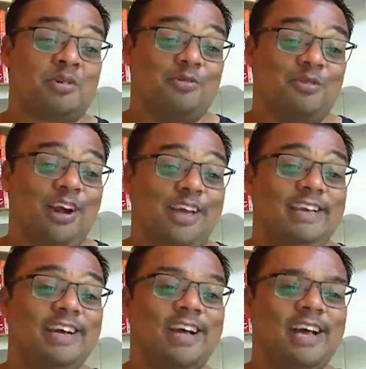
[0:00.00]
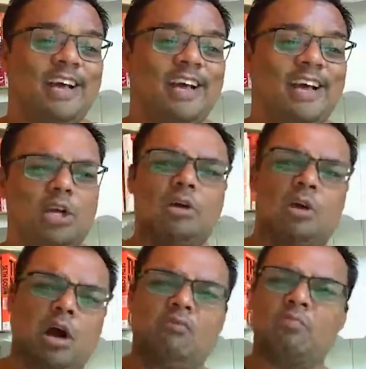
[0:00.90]
right? If you're like,
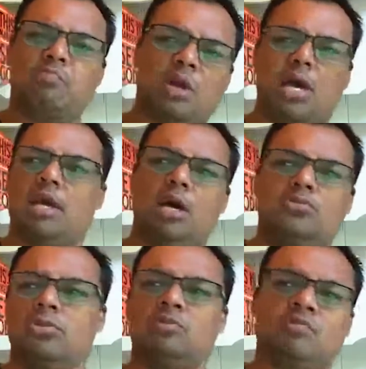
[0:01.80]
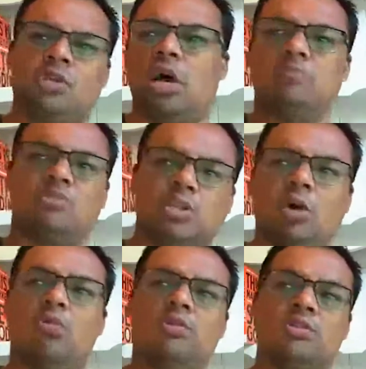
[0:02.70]
I've applied hundreds of times and
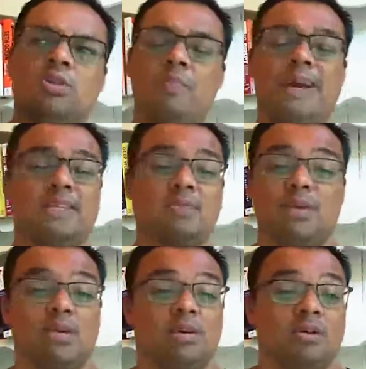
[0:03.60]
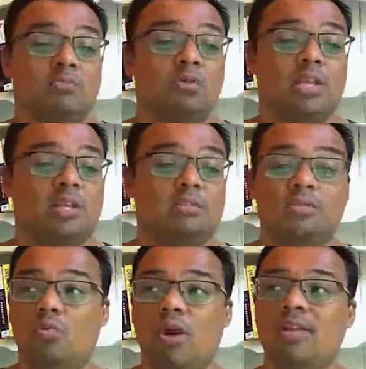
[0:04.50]
no one's got back to me. Well, then
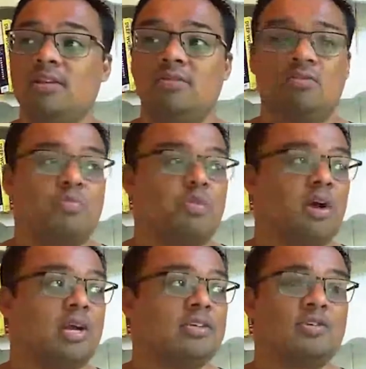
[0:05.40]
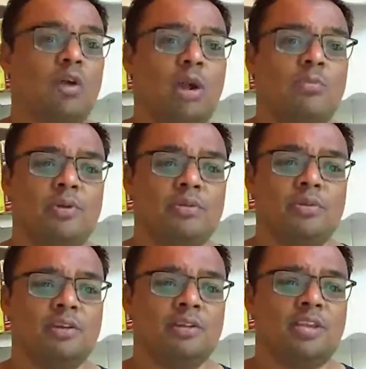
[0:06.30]
the way that you're applying is crap and you
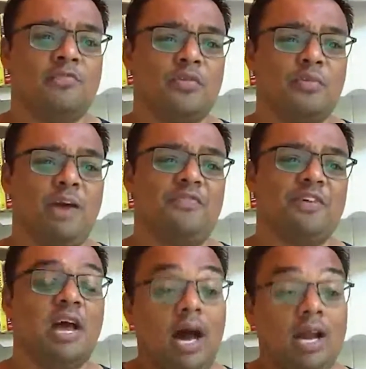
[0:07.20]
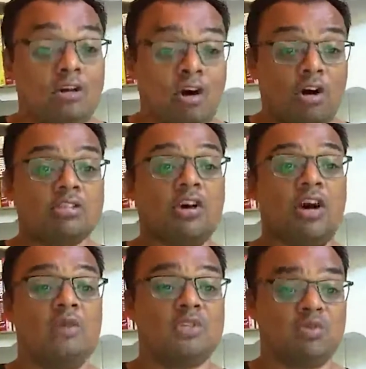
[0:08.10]
need a different method. And a lot of
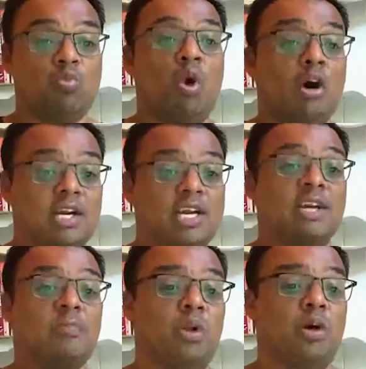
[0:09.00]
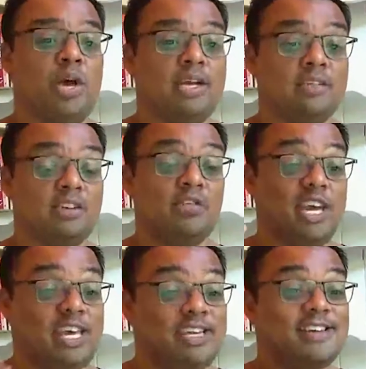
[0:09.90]
times it's one-click applying. So
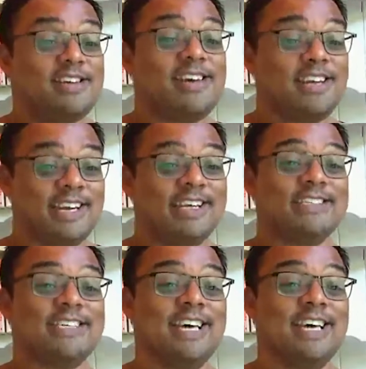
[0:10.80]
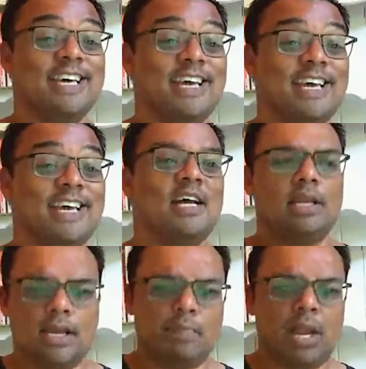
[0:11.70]
like Indeed, LinkedIn, they're
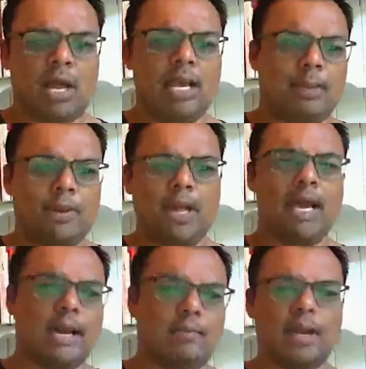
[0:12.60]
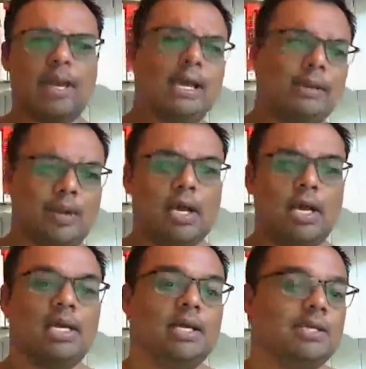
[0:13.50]
like, apply, apply, apply,
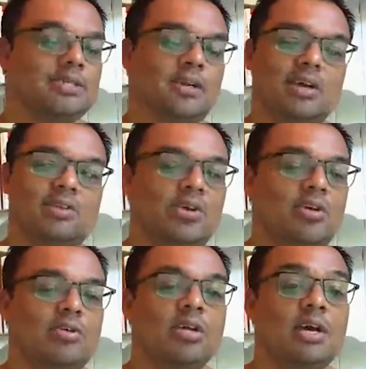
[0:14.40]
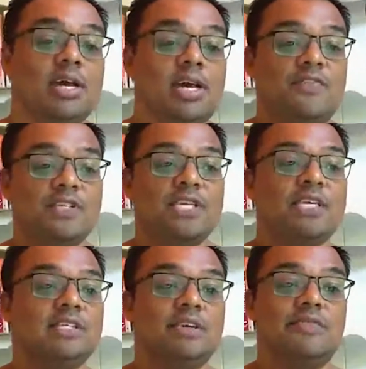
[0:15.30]
apply. And it's like, dude, if it's
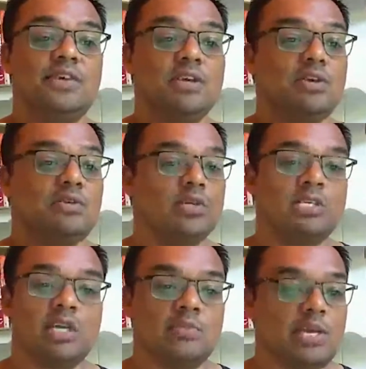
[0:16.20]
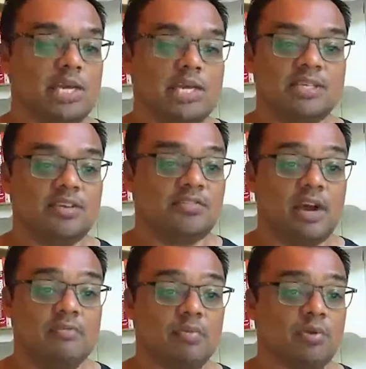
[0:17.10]
easy for you, it's going to be easy for
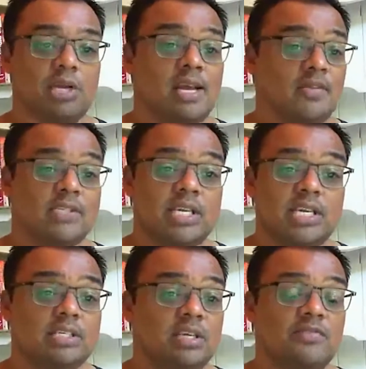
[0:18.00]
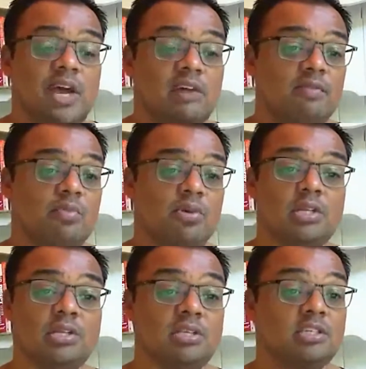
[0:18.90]
everybody. If it's easy for everybody,
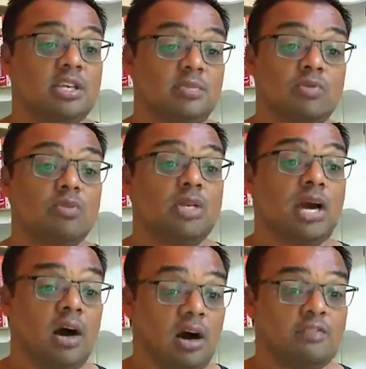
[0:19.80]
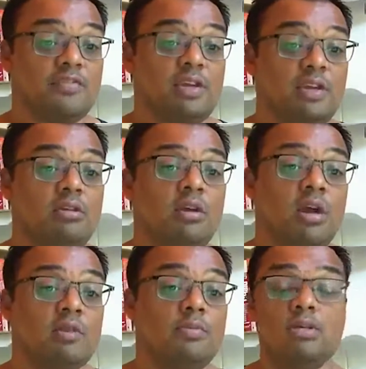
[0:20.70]
then it's going to be really hard for you
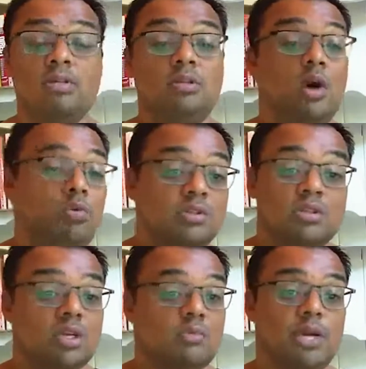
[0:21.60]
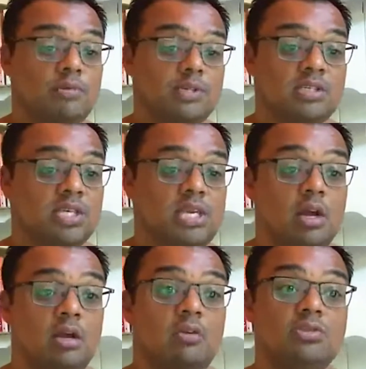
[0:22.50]
because no one's going to be able to see
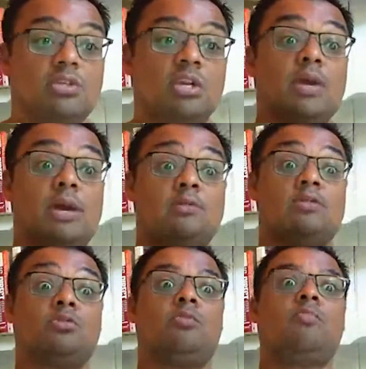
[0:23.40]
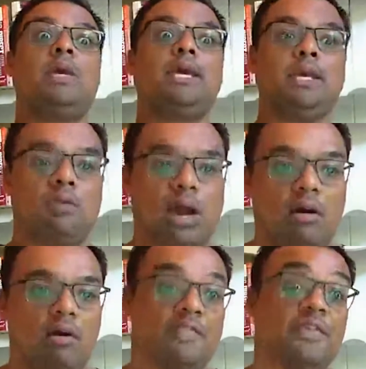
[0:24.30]
you. No one's going to be able to sort of pick you
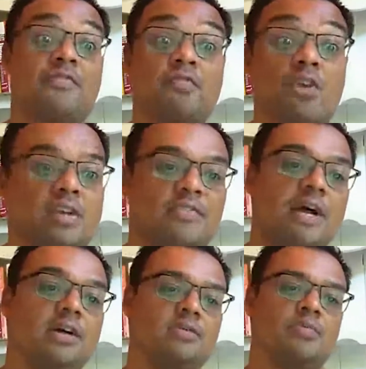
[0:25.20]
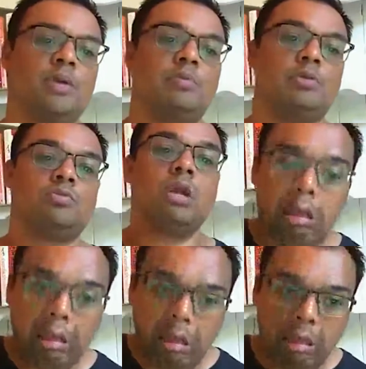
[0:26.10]
out of the 3,000 people who just went,
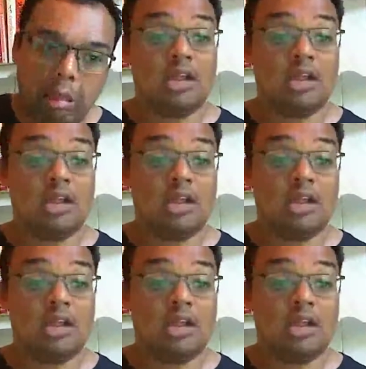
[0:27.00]
oh.